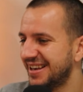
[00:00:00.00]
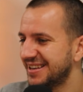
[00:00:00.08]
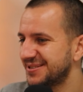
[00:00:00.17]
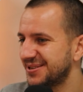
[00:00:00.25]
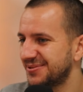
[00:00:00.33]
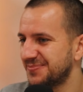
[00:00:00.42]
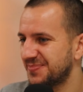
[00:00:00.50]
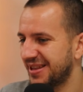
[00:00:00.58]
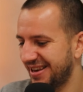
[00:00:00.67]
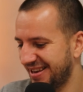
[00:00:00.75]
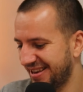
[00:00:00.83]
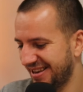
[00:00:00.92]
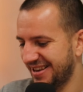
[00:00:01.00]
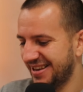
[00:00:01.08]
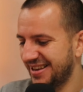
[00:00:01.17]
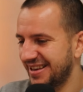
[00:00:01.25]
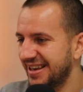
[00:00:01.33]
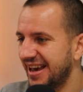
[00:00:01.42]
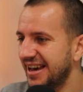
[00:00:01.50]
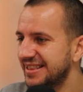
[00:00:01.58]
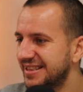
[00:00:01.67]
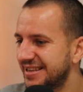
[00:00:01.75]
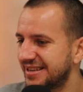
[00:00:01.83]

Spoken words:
So and